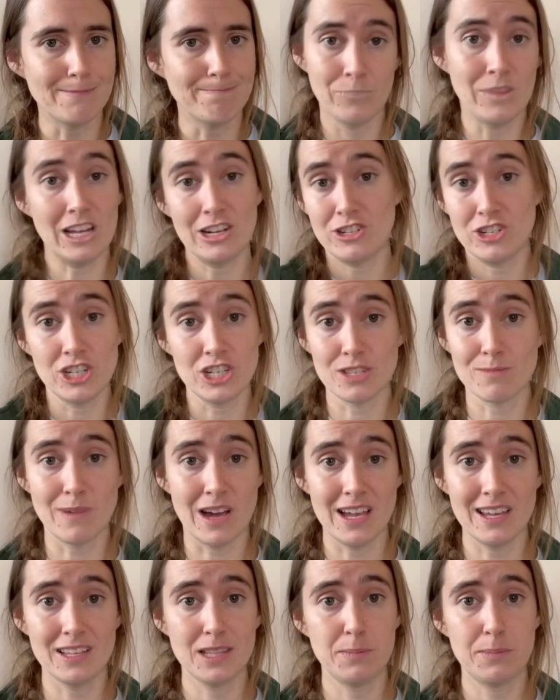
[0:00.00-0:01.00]
That's just
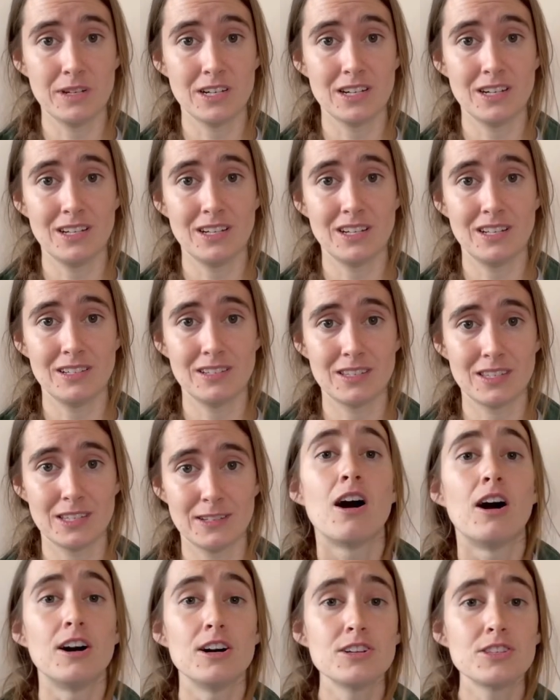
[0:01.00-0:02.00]
my experience.
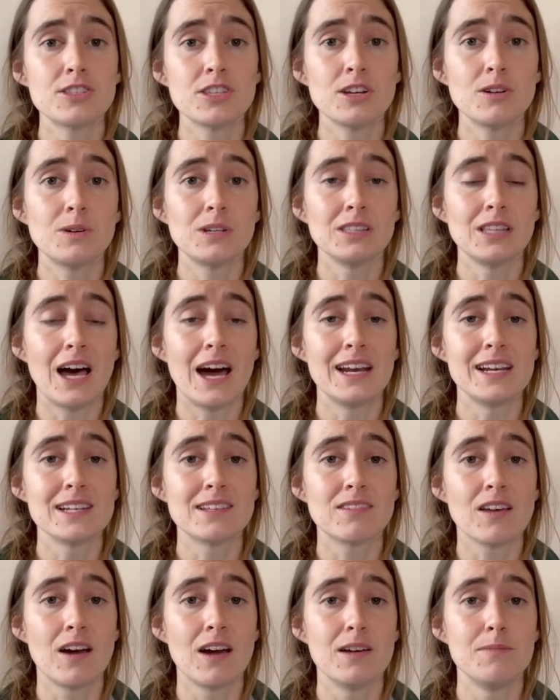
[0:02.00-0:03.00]
Also, a lot of
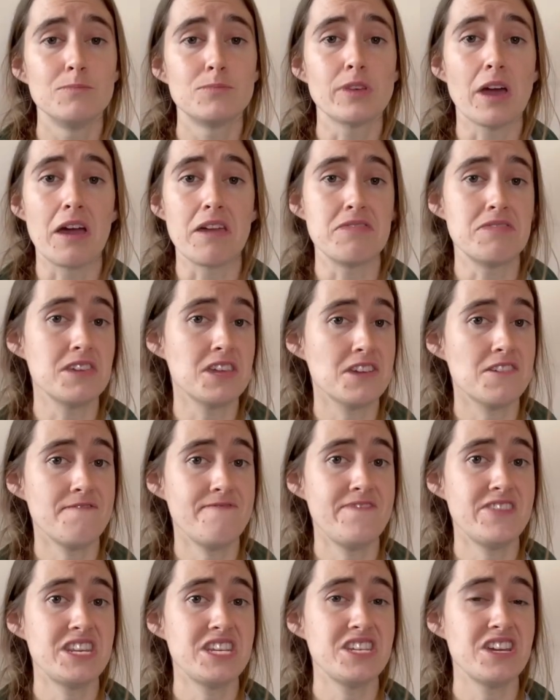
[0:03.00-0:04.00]
times I think a
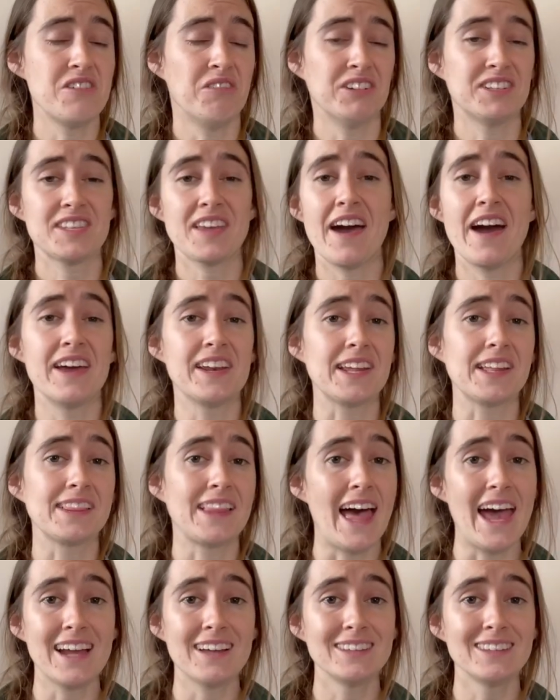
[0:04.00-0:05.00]
video is kind of
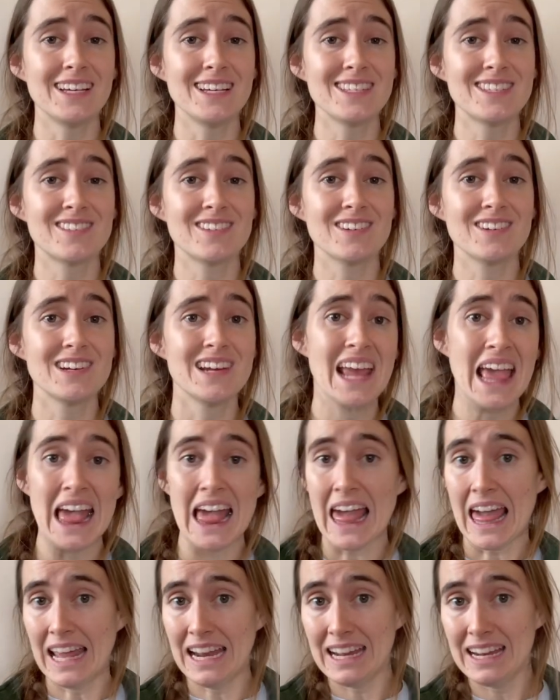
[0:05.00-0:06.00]
lackluster
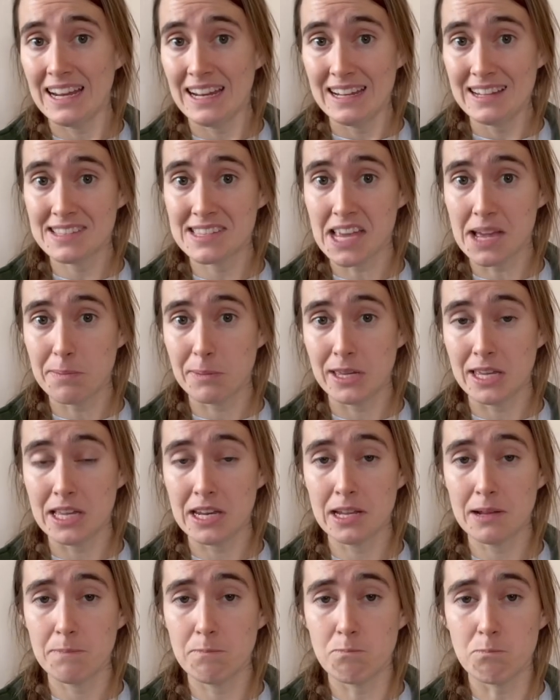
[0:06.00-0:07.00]
and it ends up
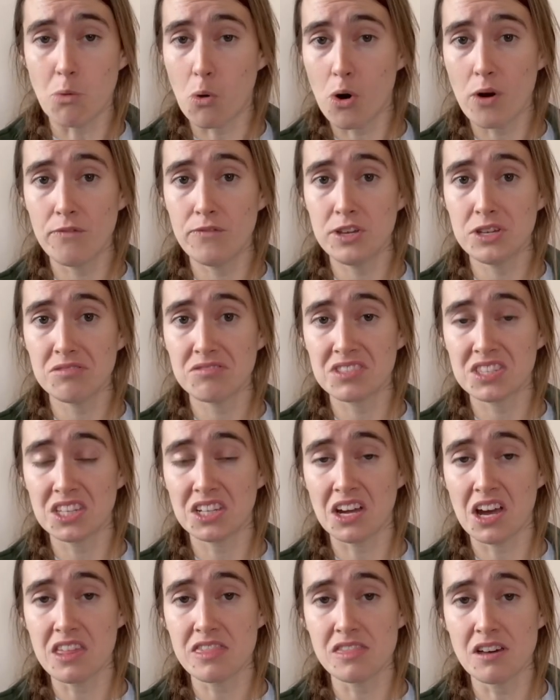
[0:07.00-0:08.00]
getting more views than
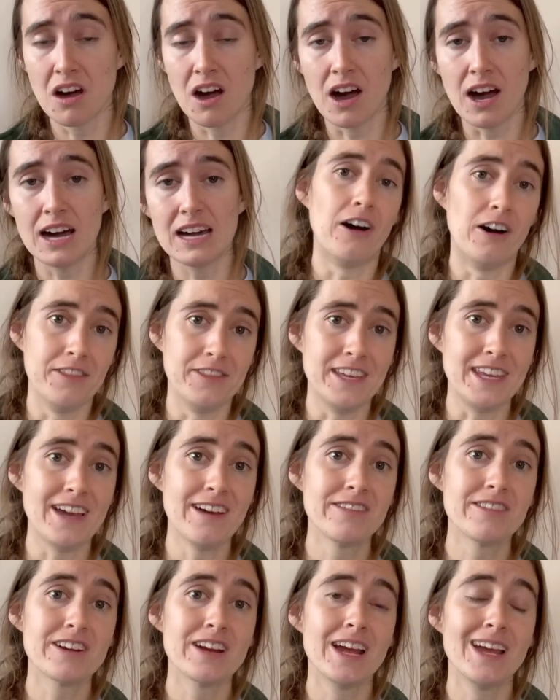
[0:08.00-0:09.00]
I thought. On the
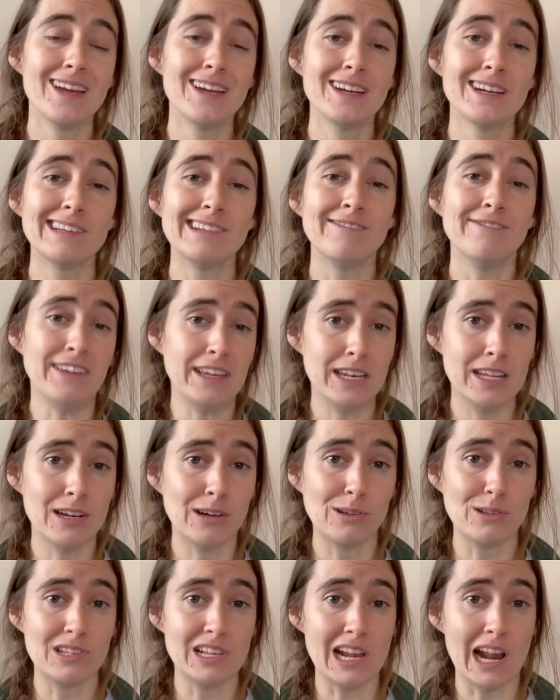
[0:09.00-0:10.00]
other hand,
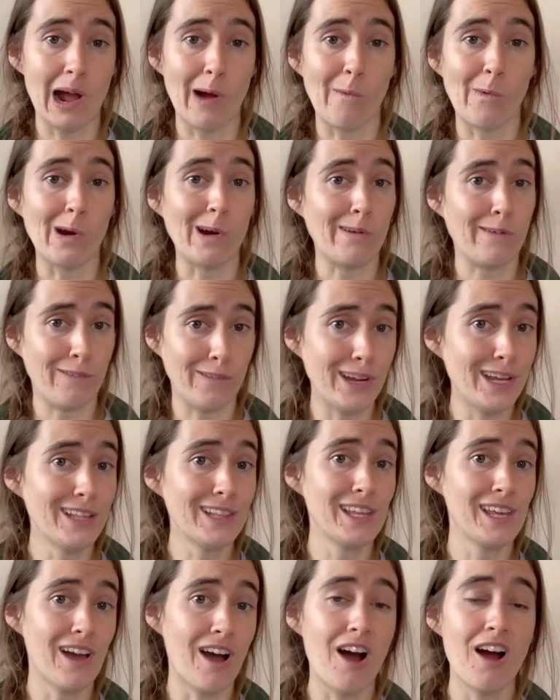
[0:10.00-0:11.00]
videos that I work
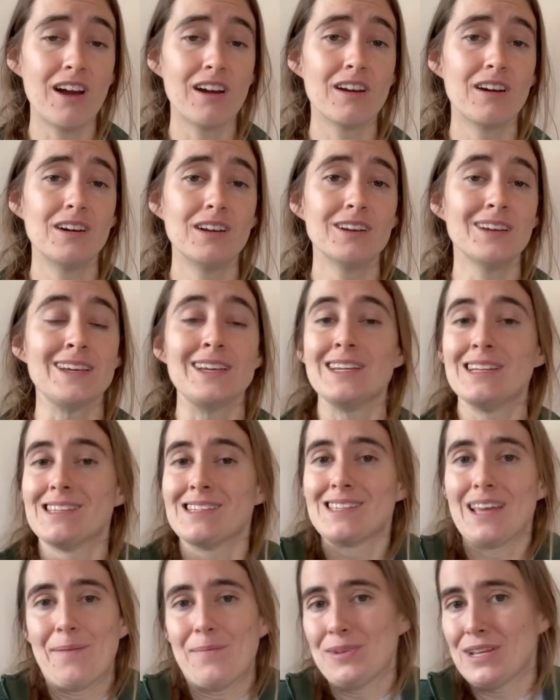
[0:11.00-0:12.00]
really hard on
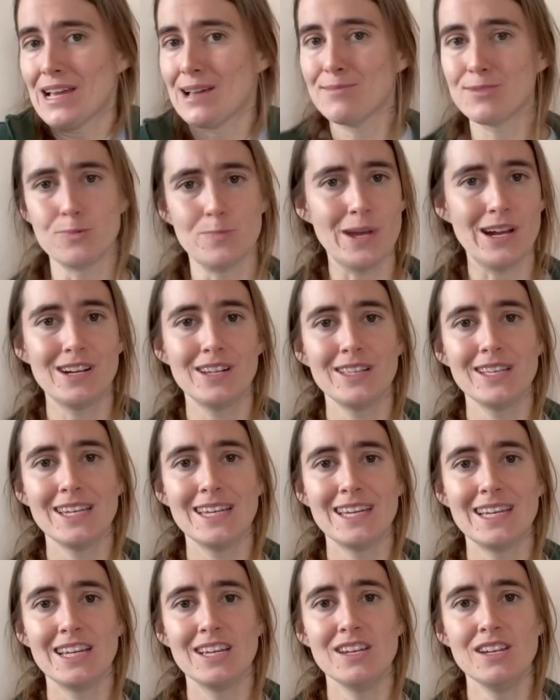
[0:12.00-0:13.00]
sometimes barely
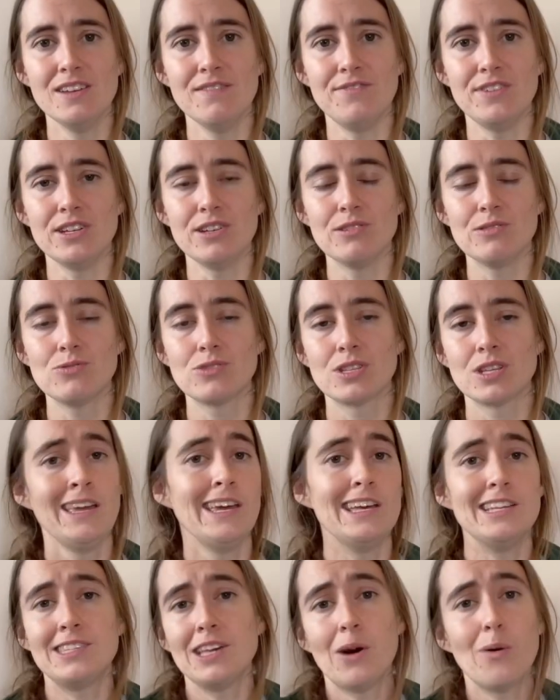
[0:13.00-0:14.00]
get any views.
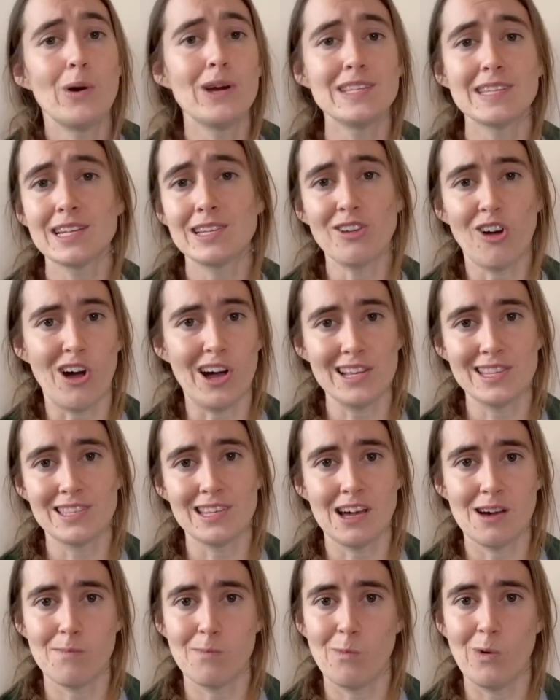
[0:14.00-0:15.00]
It's always a toss
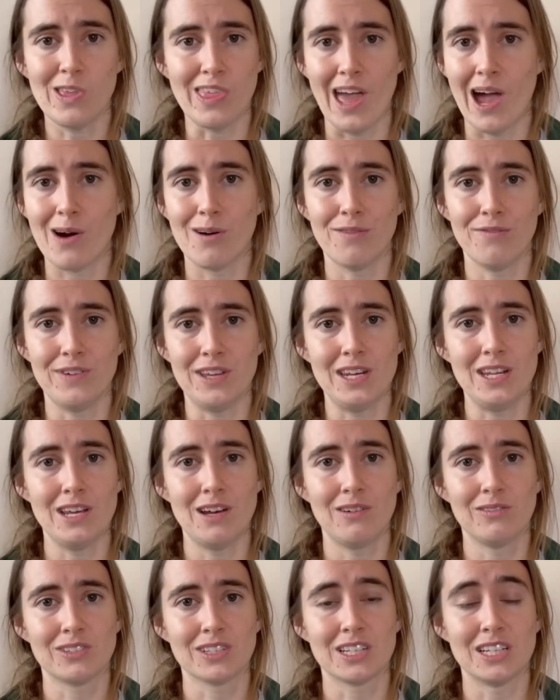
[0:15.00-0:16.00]
up with how a video
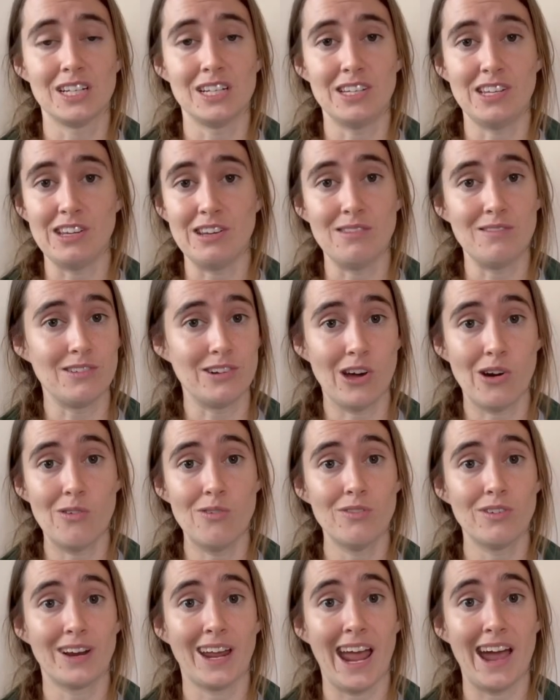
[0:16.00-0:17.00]
is gonna do.
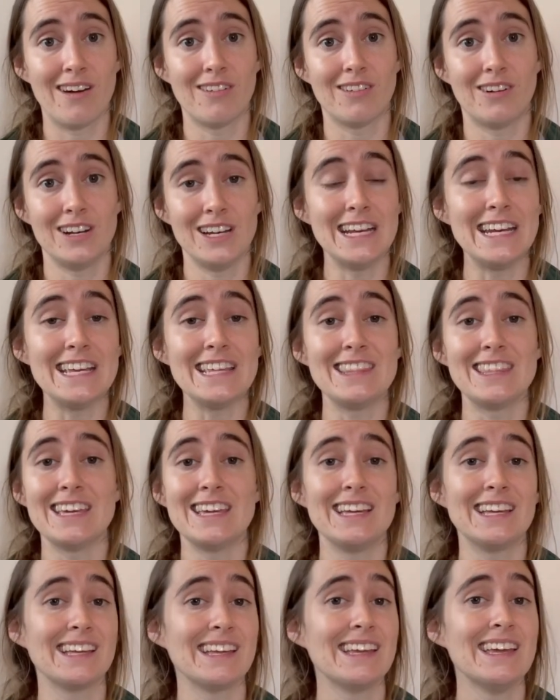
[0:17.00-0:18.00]
Don't count on
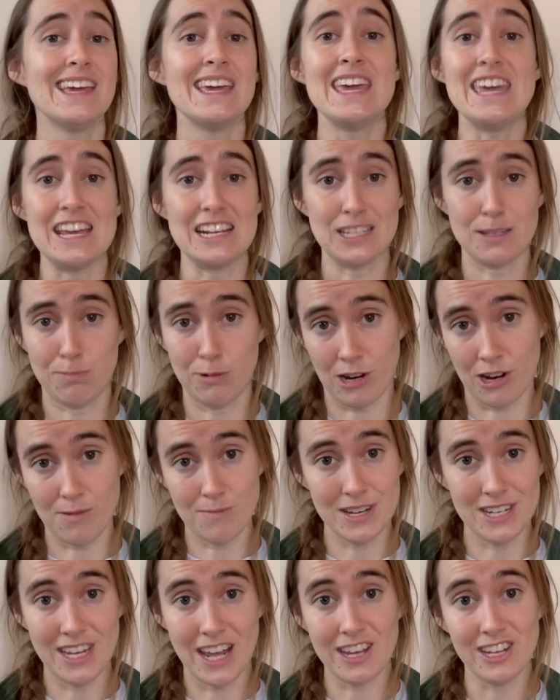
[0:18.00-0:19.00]
anything,
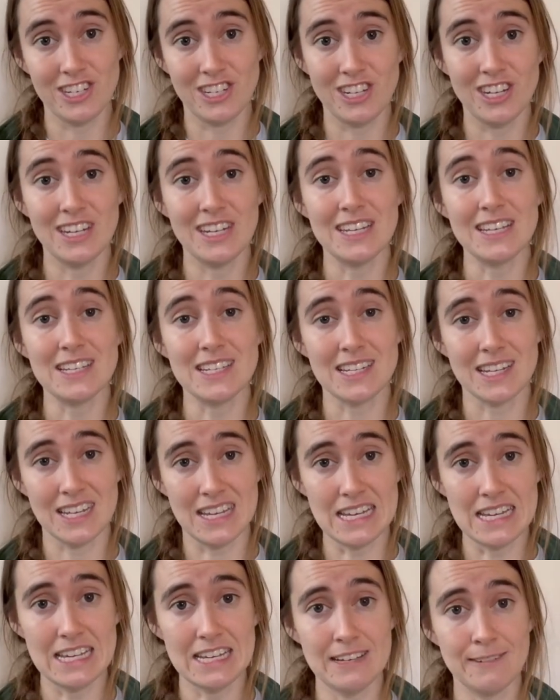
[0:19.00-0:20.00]
experimentation is key.